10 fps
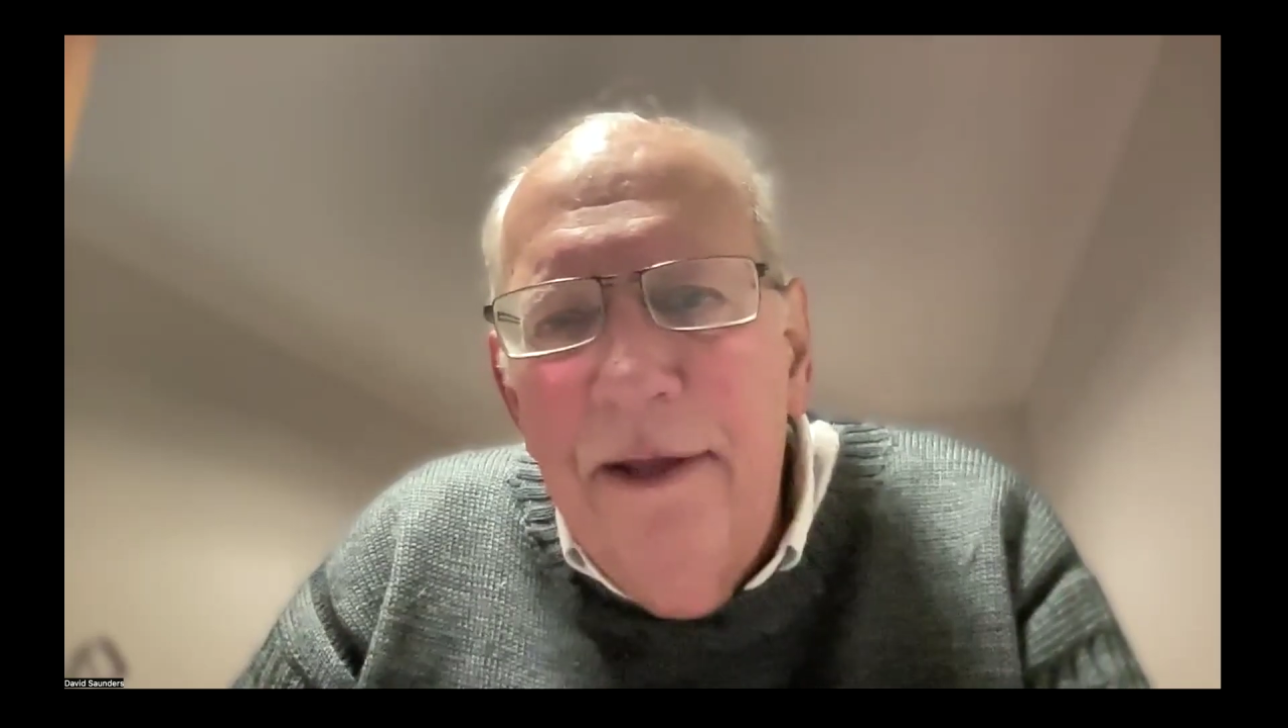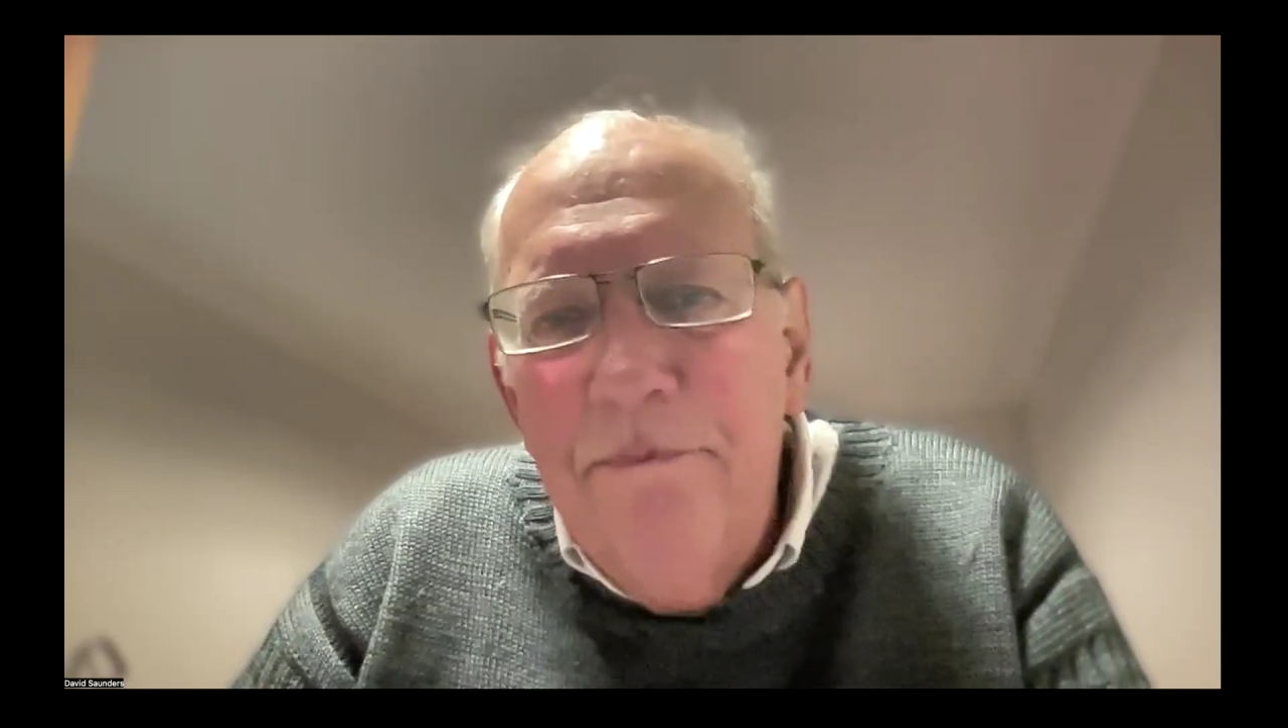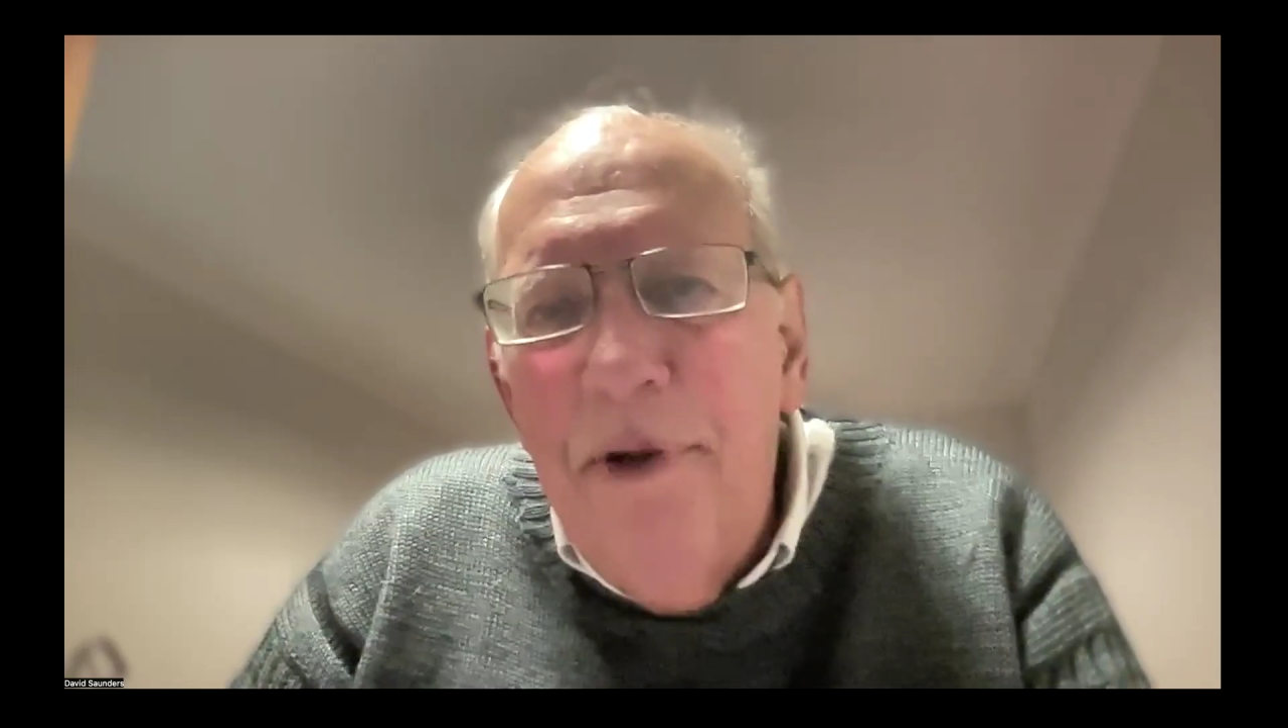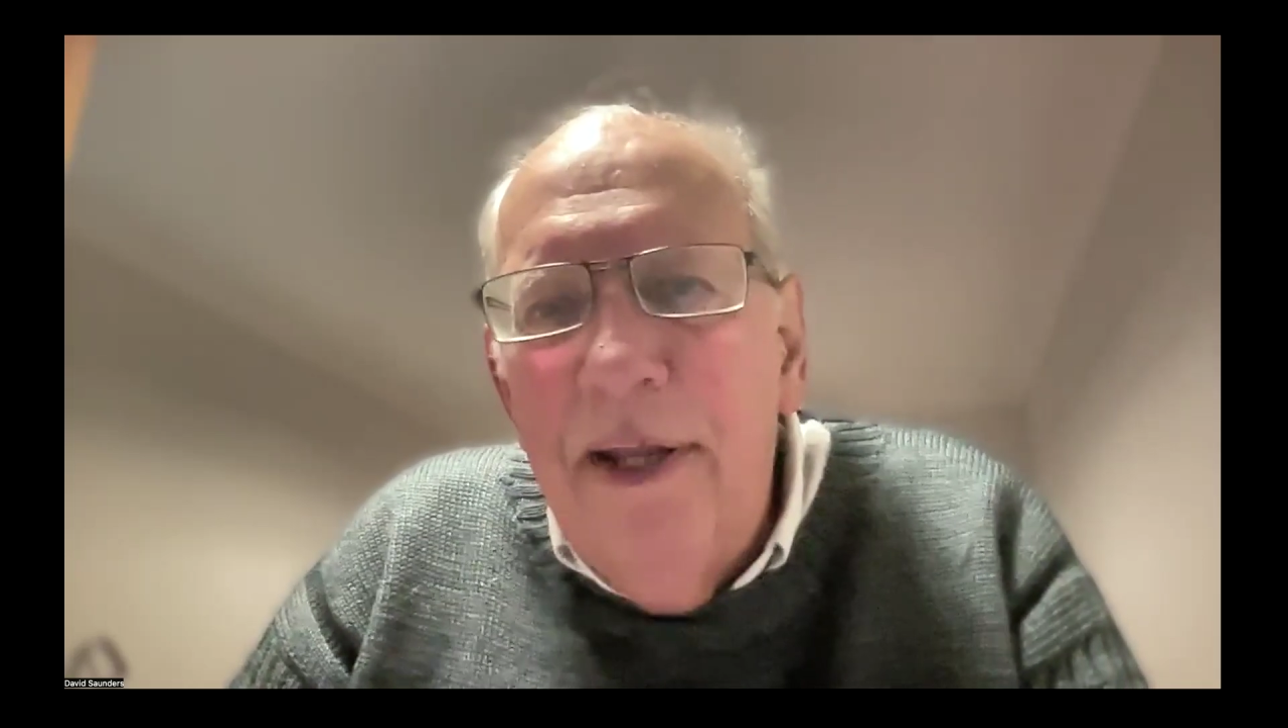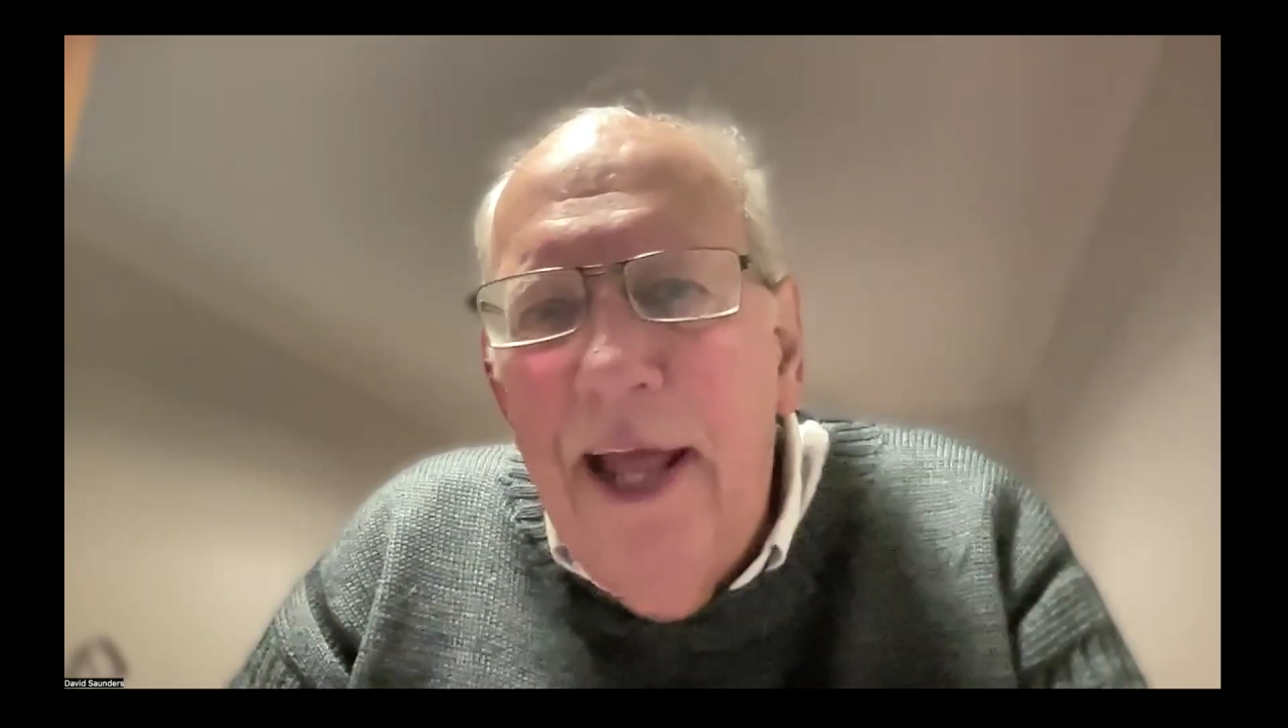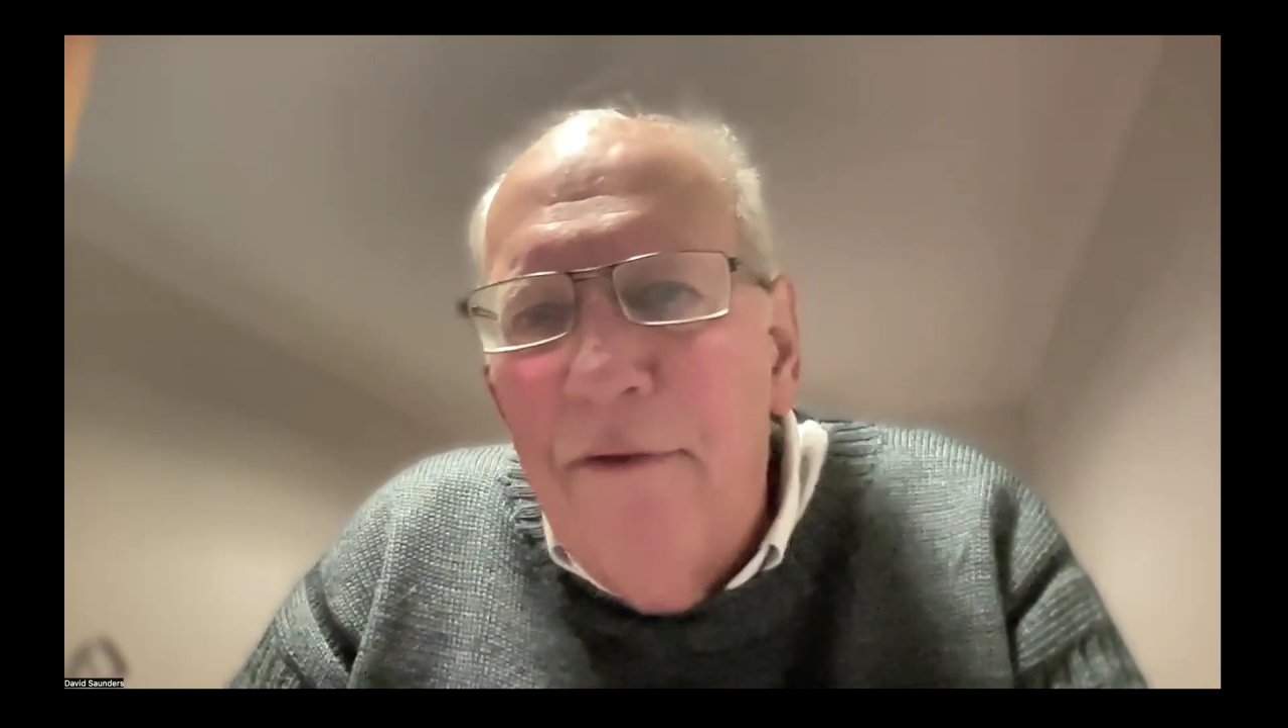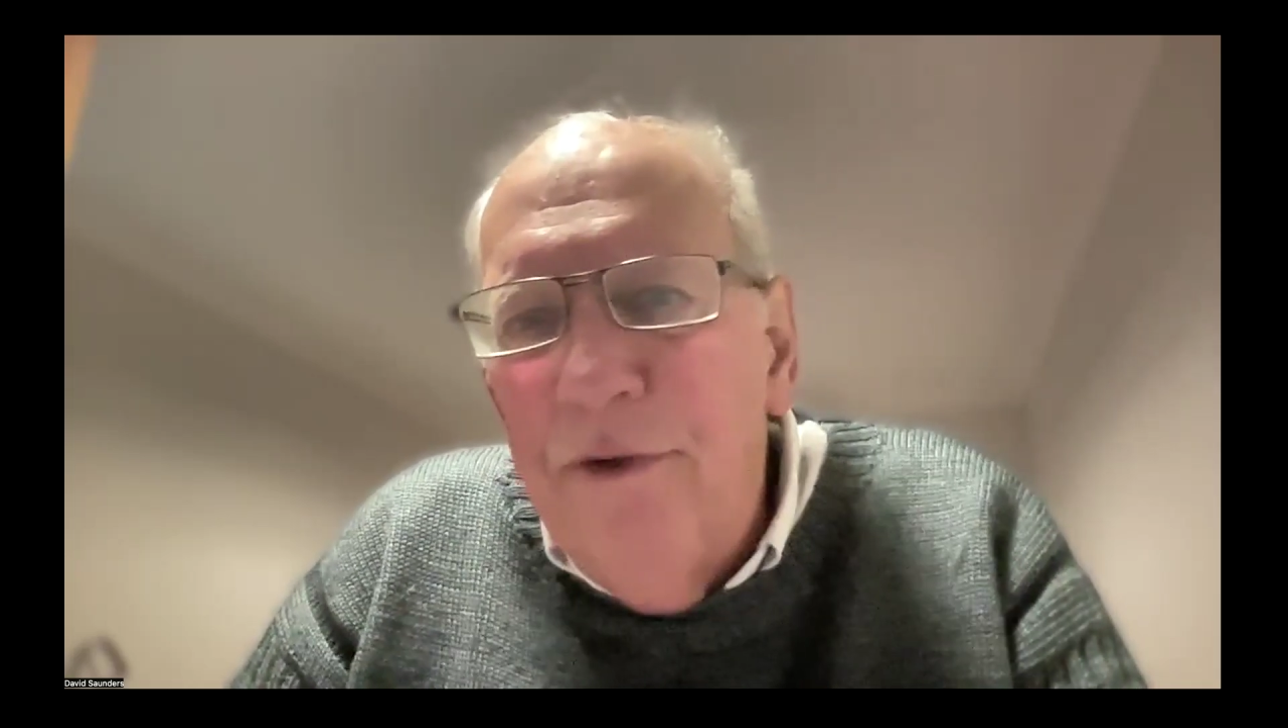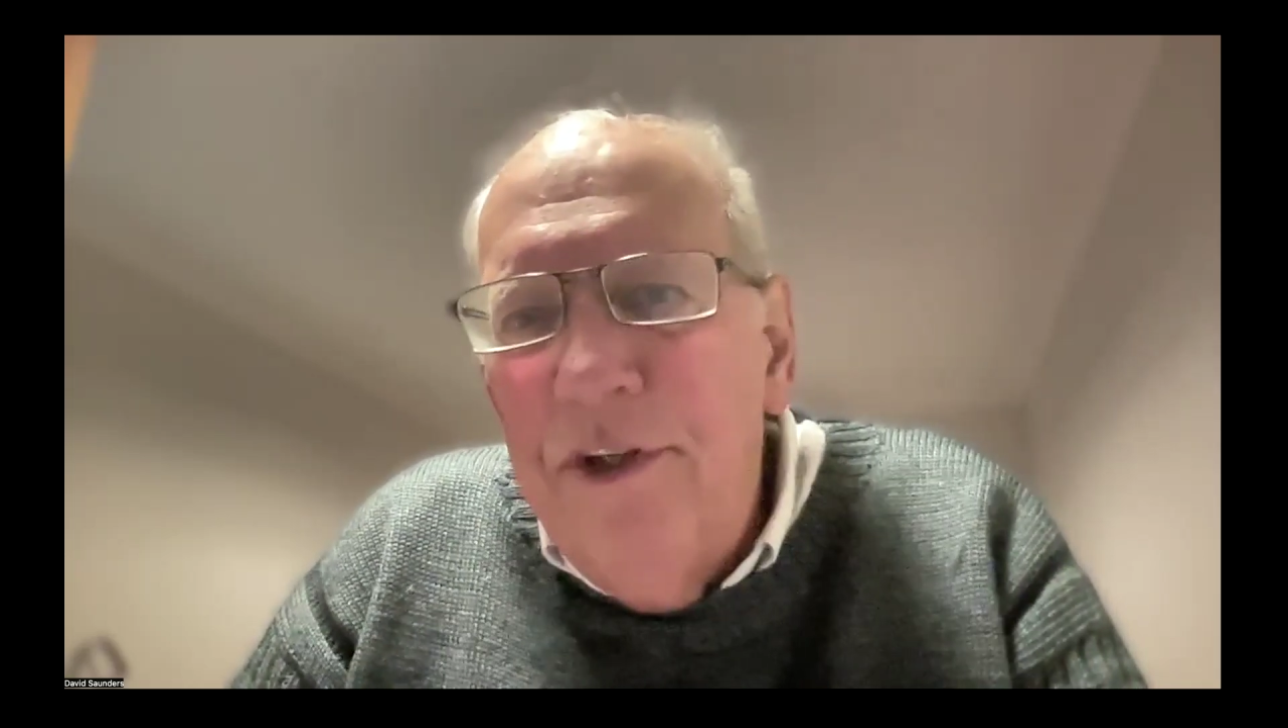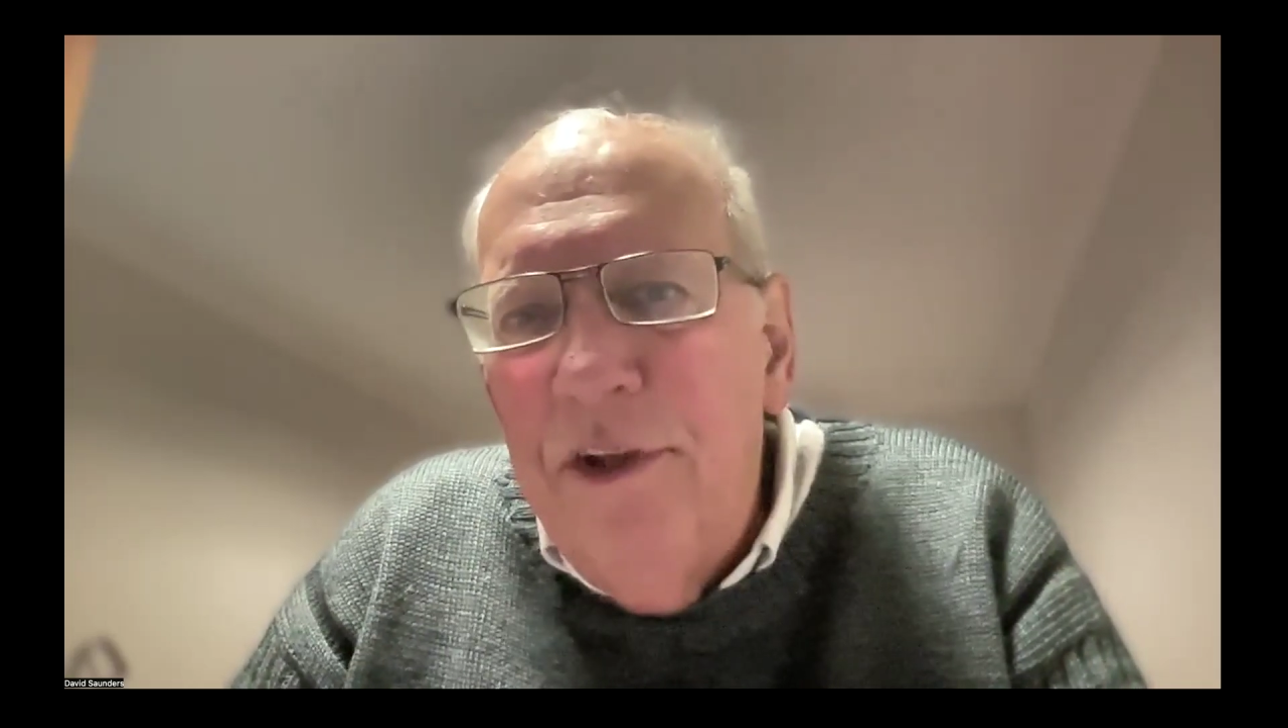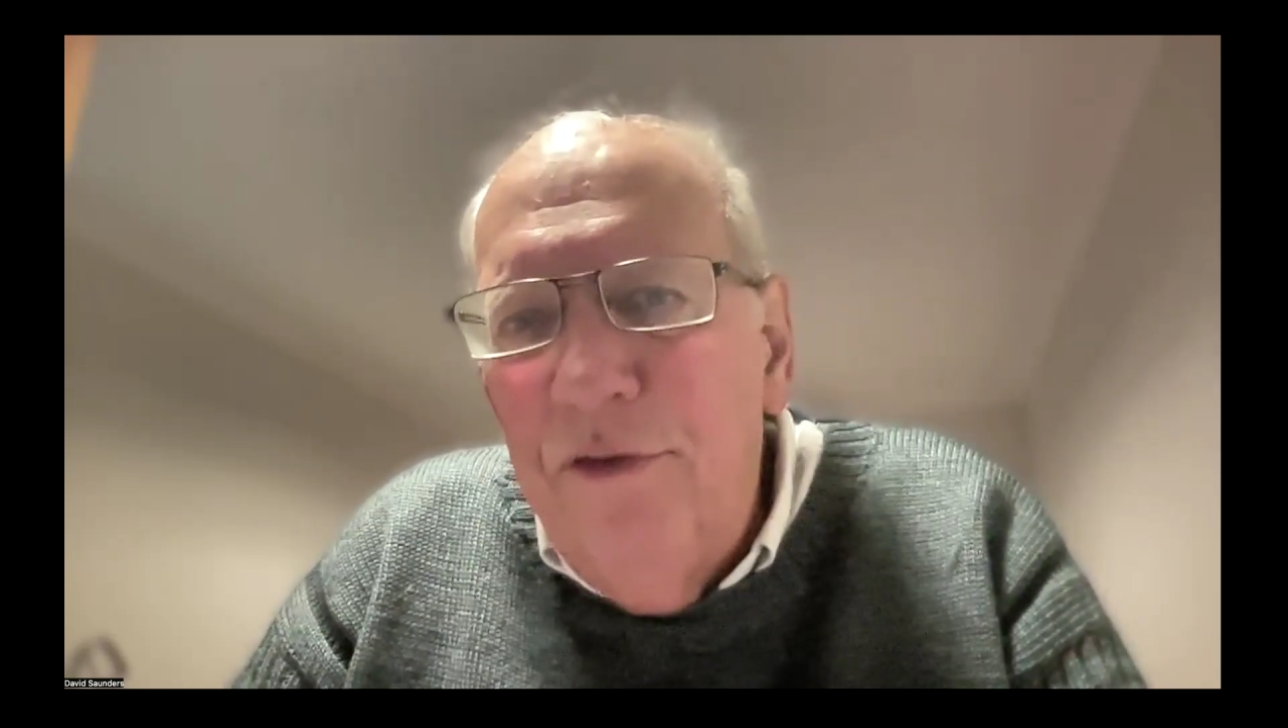but at
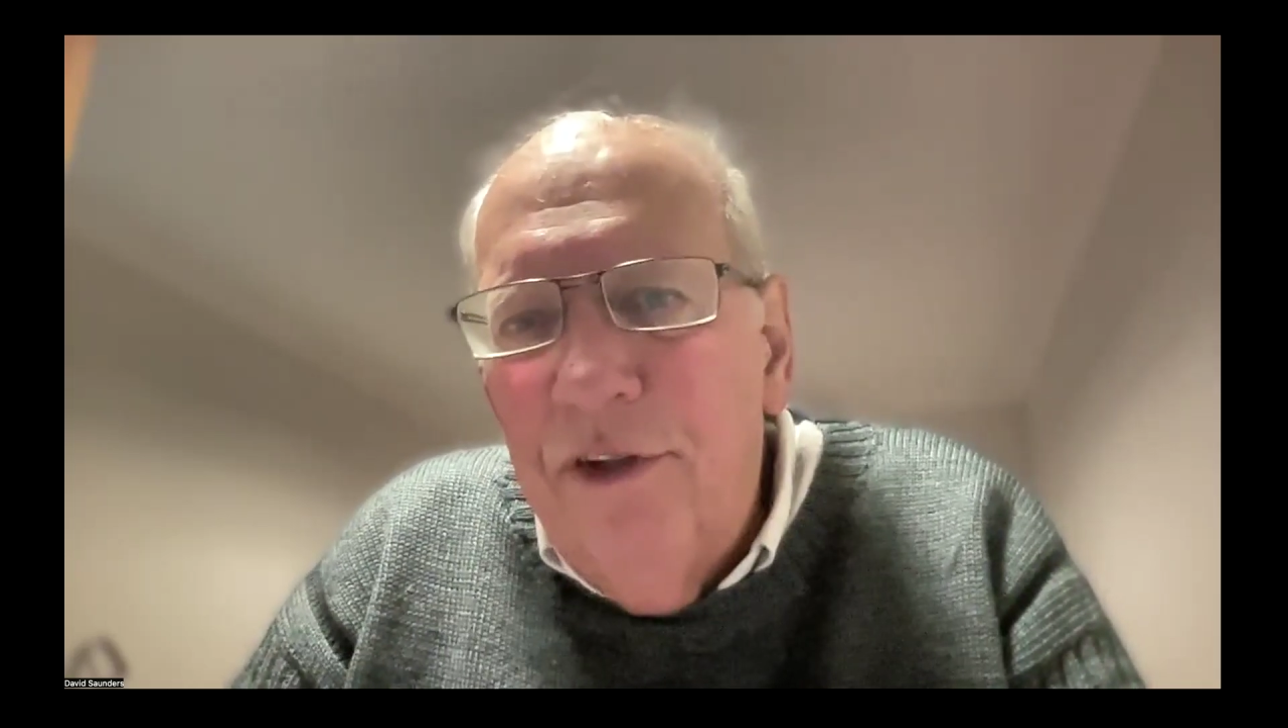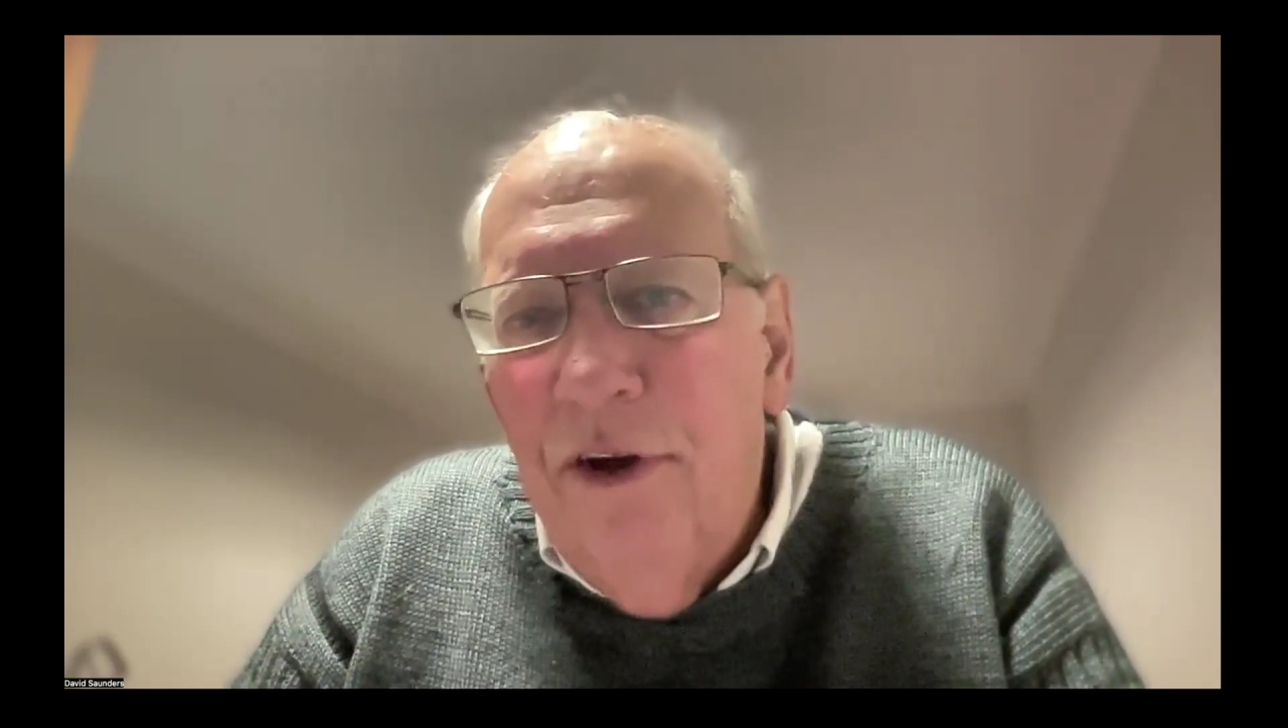reduced